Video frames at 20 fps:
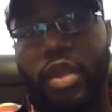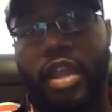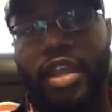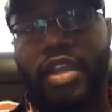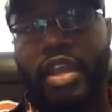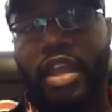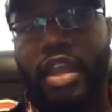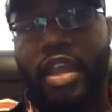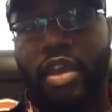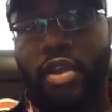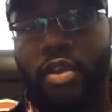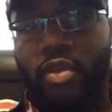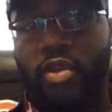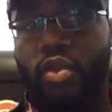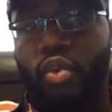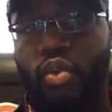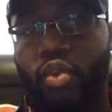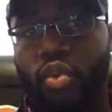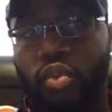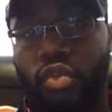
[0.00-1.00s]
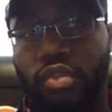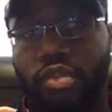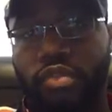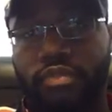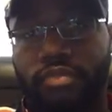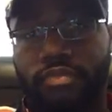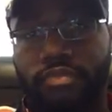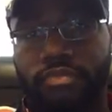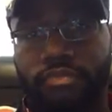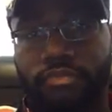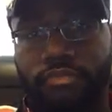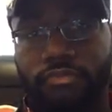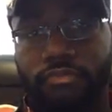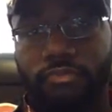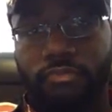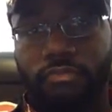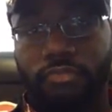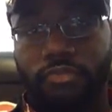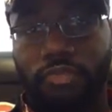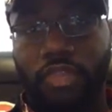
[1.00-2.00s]
right now
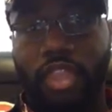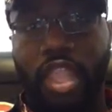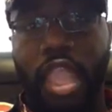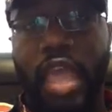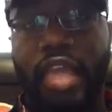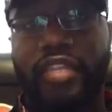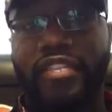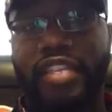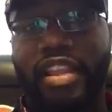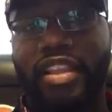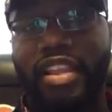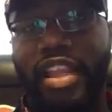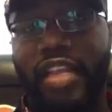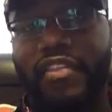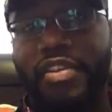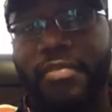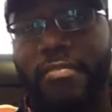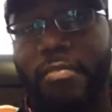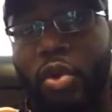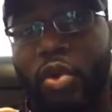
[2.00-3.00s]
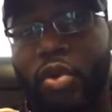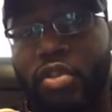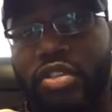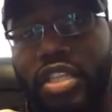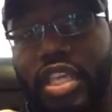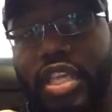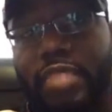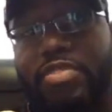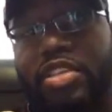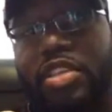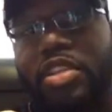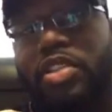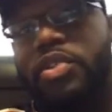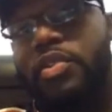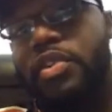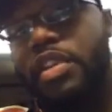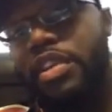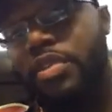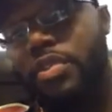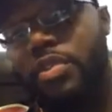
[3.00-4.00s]
has 11 bowl teams,
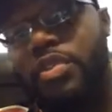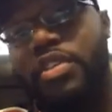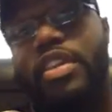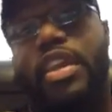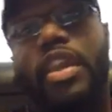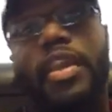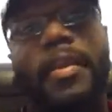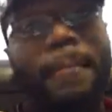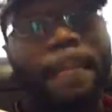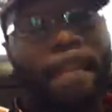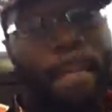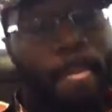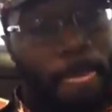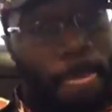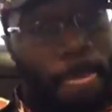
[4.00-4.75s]
including Notre Dame.